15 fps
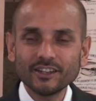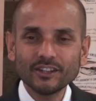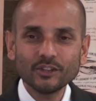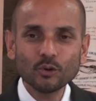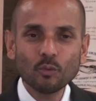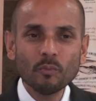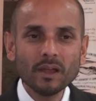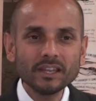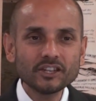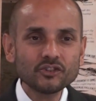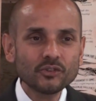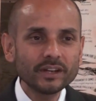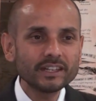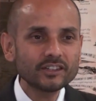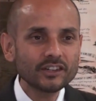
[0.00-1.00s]
your
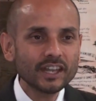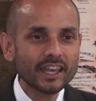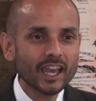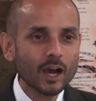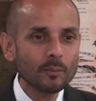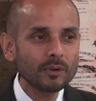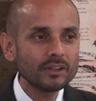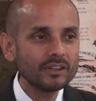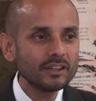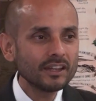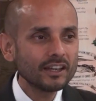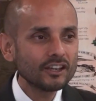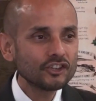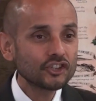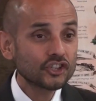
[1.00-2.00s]
military is going to come and
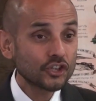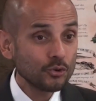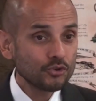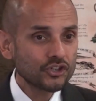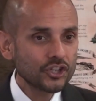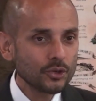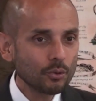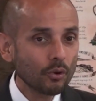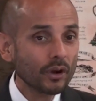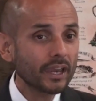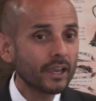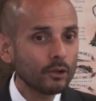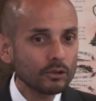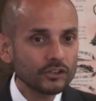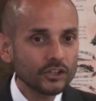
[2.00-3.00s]
shoot you or
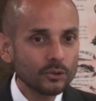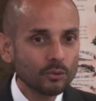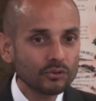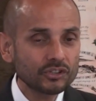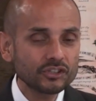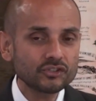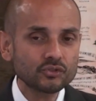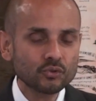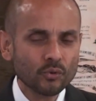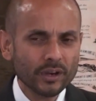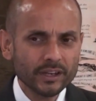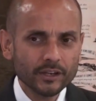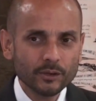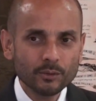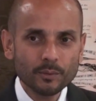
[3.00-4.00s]
kill you or destroy
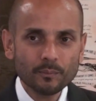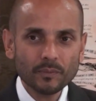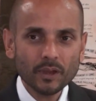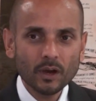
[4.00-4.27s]
you?